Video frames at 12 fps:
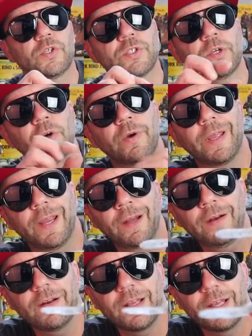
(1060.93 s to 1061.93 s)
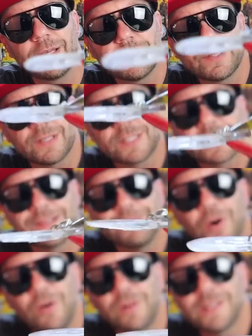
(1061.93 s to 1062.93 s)
So here is the
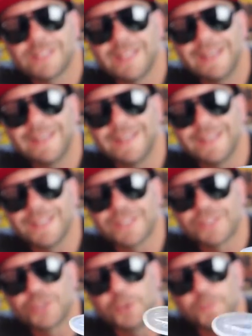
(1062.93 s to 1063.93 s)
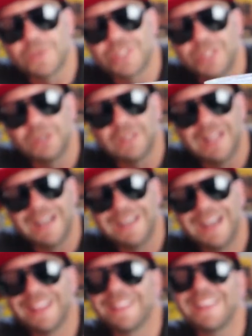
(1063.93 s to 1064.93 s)
smallest in the Super Cedar
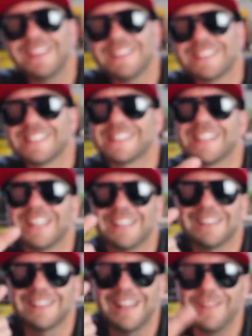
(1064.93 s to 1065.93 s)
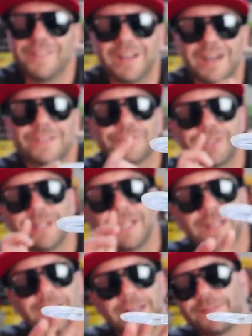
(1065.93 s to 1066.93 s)
line. I think this is the 1100,
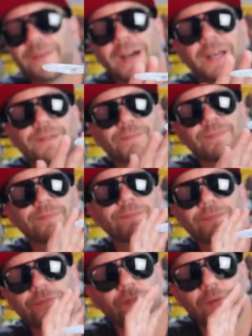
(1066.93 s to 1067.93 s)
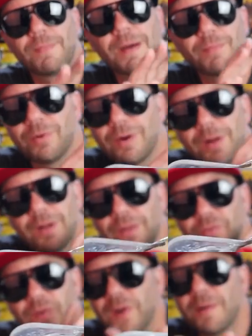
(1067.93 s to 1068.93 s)
if I remember.
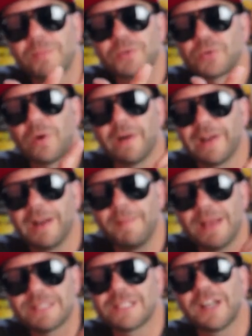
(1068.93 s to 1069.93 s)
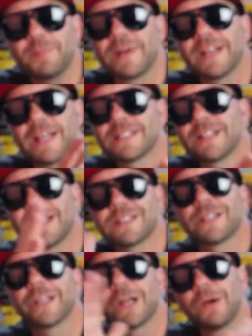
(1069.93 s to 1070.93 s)
The numbers are all kind of messed up, but it doesn't
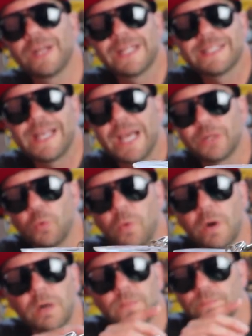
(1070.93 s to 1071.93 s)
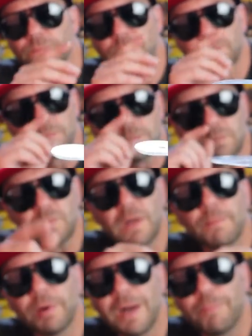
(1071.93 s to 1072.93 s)
necessarily go in exact order.
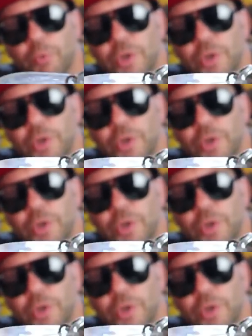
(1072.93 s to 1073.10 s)
But I'm